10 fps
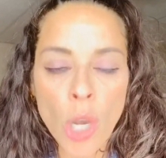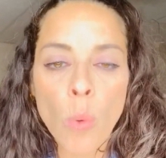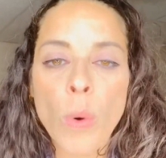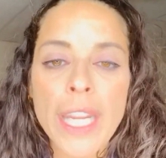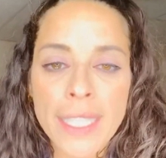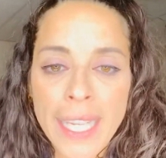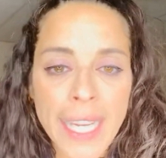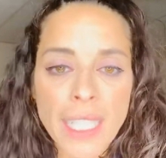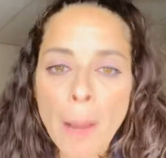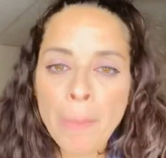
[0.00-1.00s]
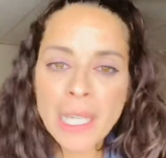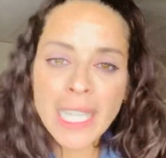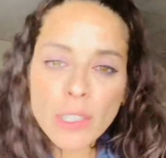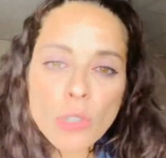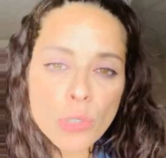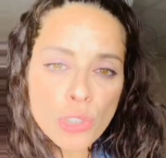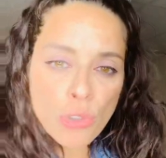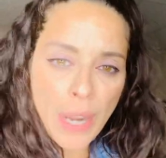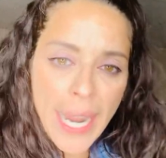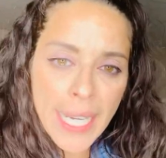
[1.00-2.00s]
We need a political
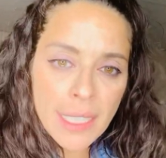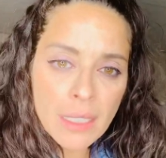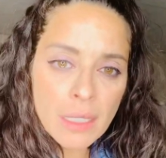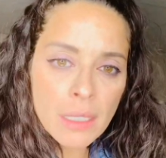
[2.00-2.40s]
trade.